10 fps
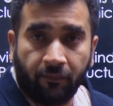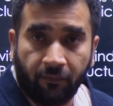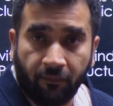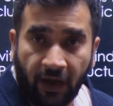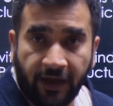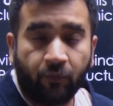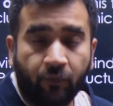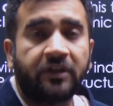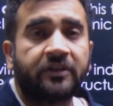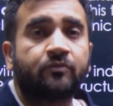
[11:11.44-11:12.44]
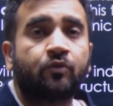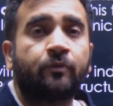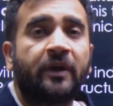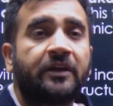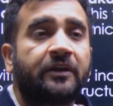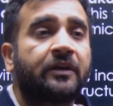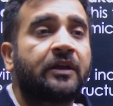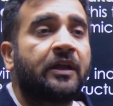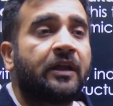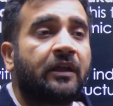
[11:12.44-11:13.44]
harmonious, more better
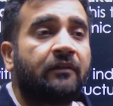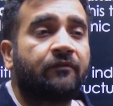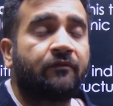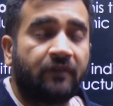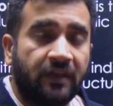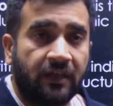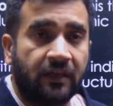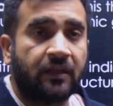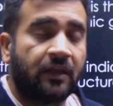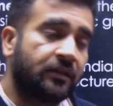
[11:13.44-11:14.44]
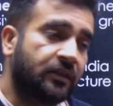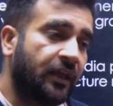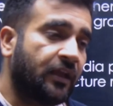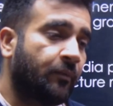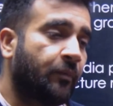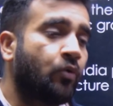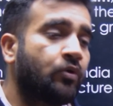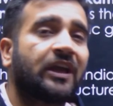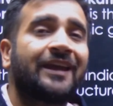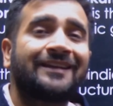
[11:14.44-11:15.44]
if we think about
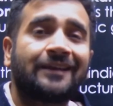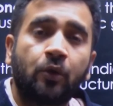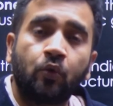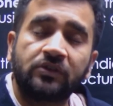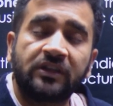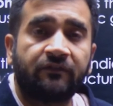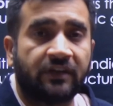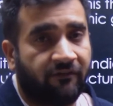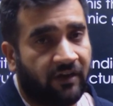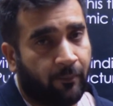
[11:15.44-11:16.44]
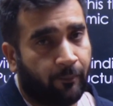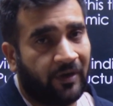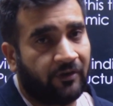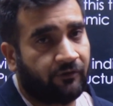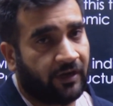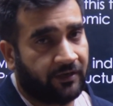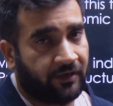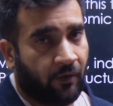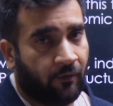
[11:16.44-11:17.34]
inclusive development right now.